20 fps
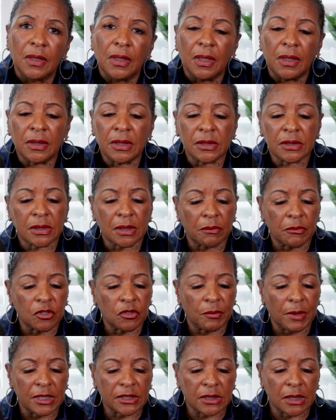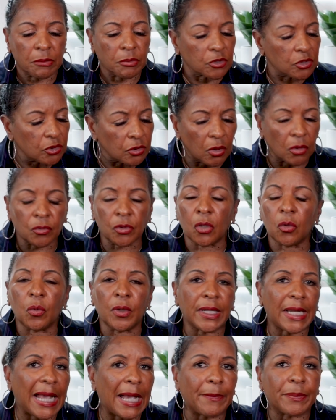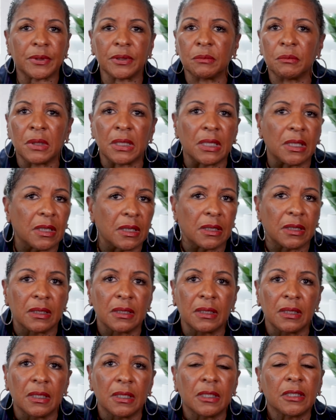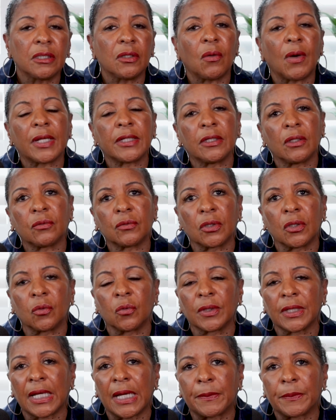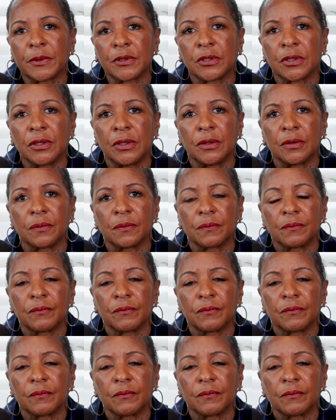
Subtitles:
And then some of you may say, but you don't know what happened to me. No, I don't know what happened to you.